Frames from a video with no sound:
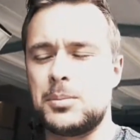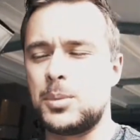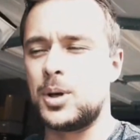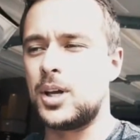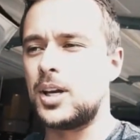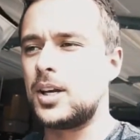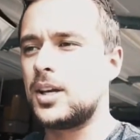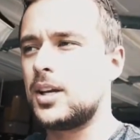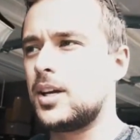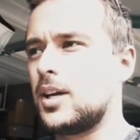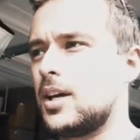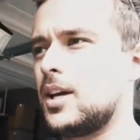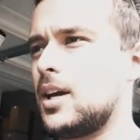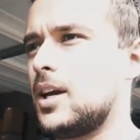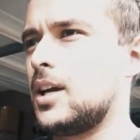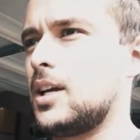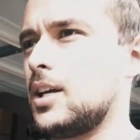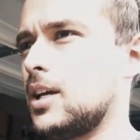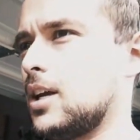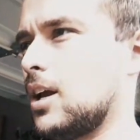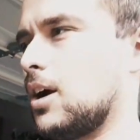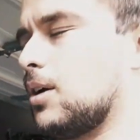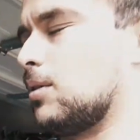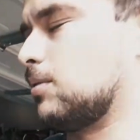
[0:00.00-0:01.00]
but
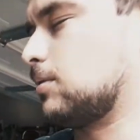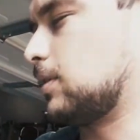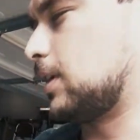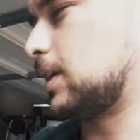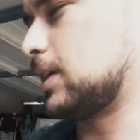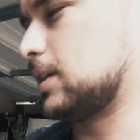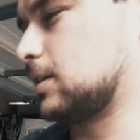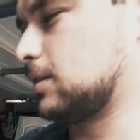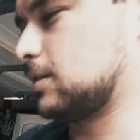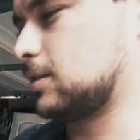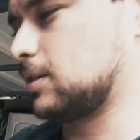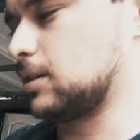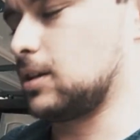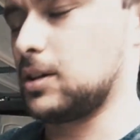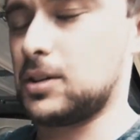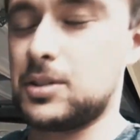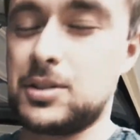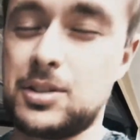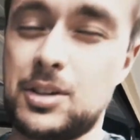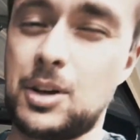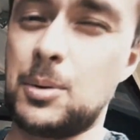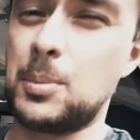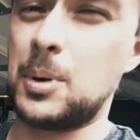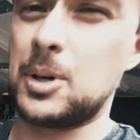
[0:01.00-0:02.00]
you know, it looks
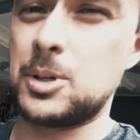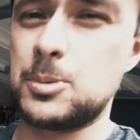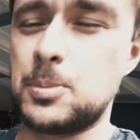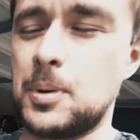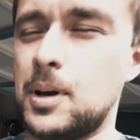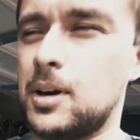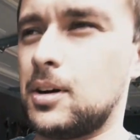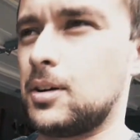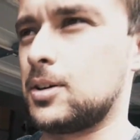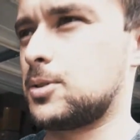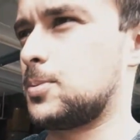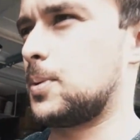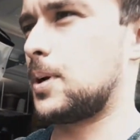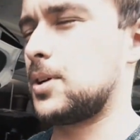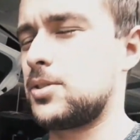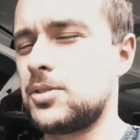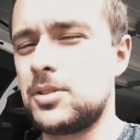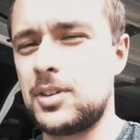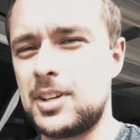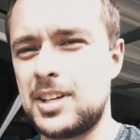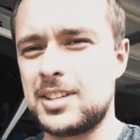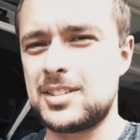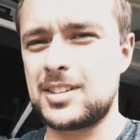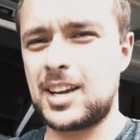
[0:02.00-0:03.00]
so much better.
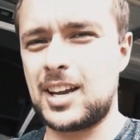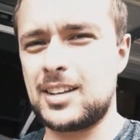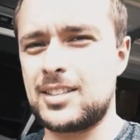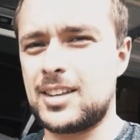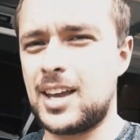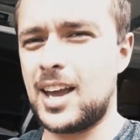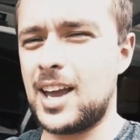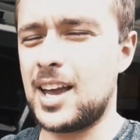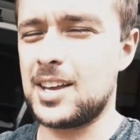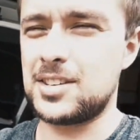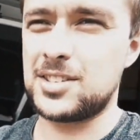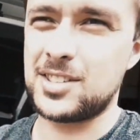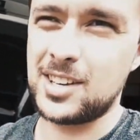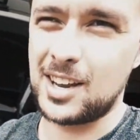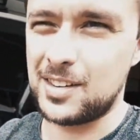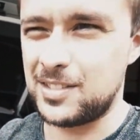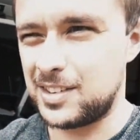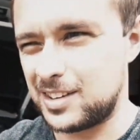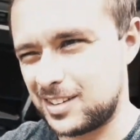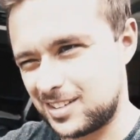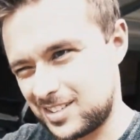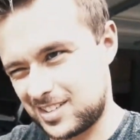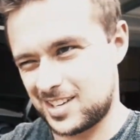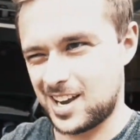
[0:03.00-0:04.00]
Especially it's got the
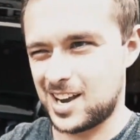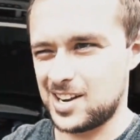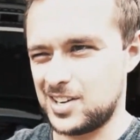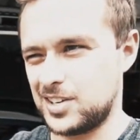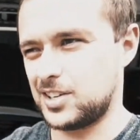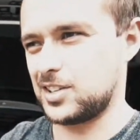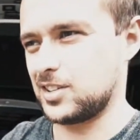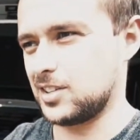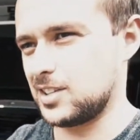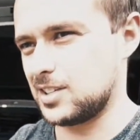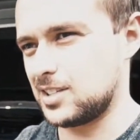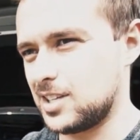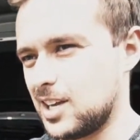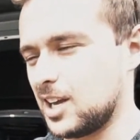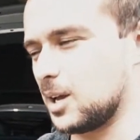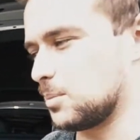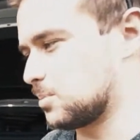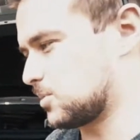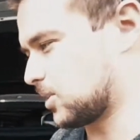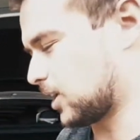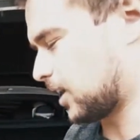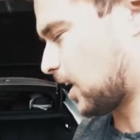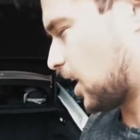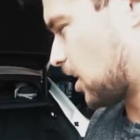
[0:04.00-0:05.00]
S7 technically
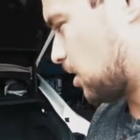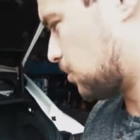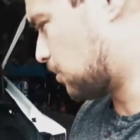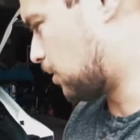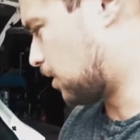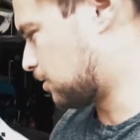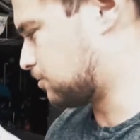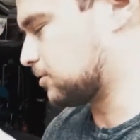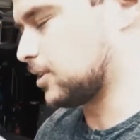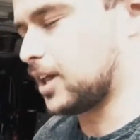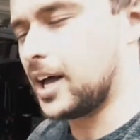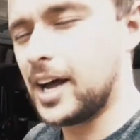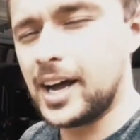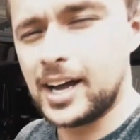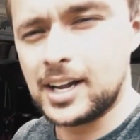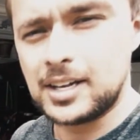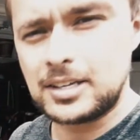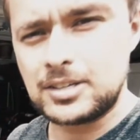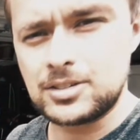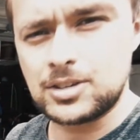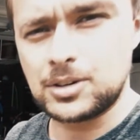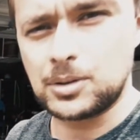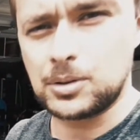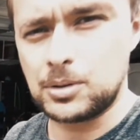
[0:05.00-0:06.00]
tips. I got them
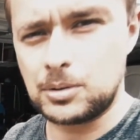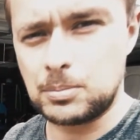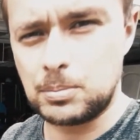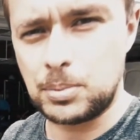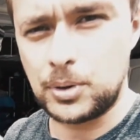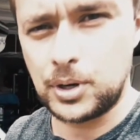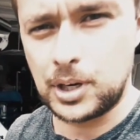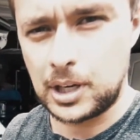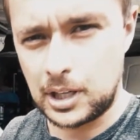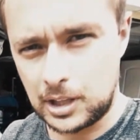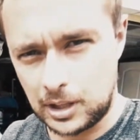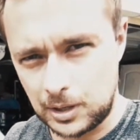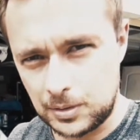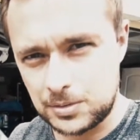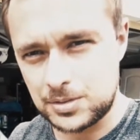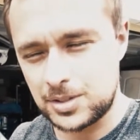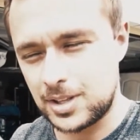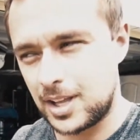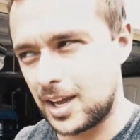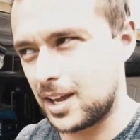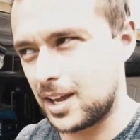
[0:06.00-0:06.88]
offline, so they're pretty close to the